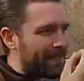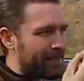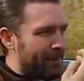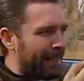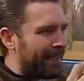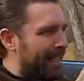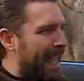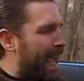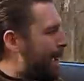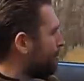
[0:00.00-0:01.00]
smell in the
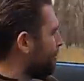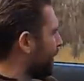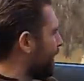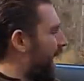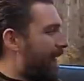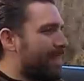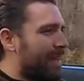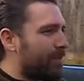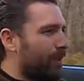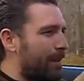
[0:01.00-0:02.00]
air. And
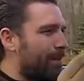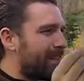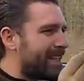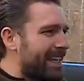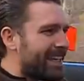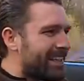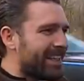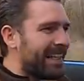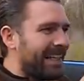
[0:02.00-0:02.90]
that's what I particularly